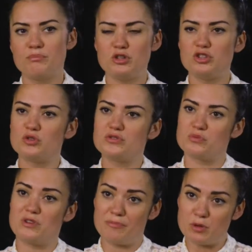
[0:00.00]
you know, so
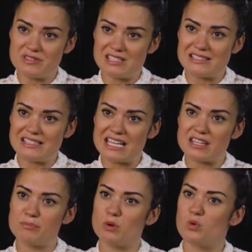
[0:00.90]
we've put scenes
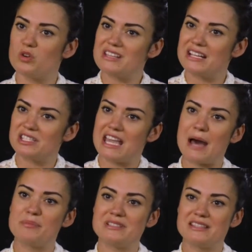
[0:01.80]
together, but what's actually
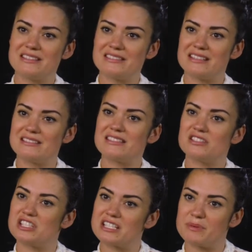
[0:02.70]
happened in the scenes that
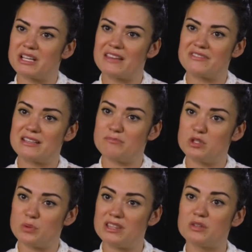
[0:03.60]
Shakespeare gave us in
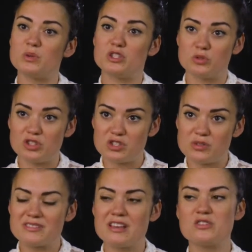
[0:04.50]
between that we don't
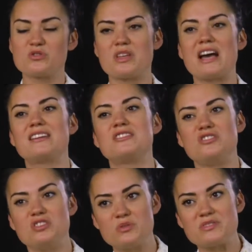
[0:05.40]
use, so that I can
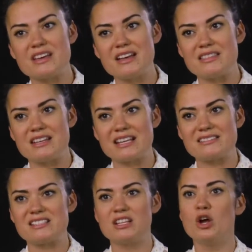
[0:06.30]
use that in the next
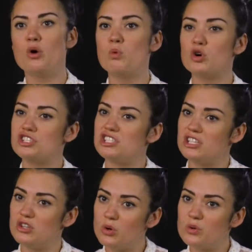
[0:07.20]
scene, what she
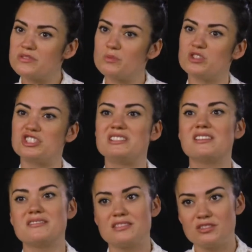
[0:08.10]
knows, what she
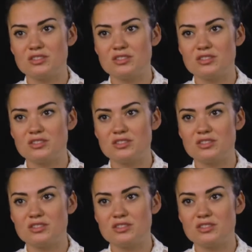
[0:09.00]
doesn't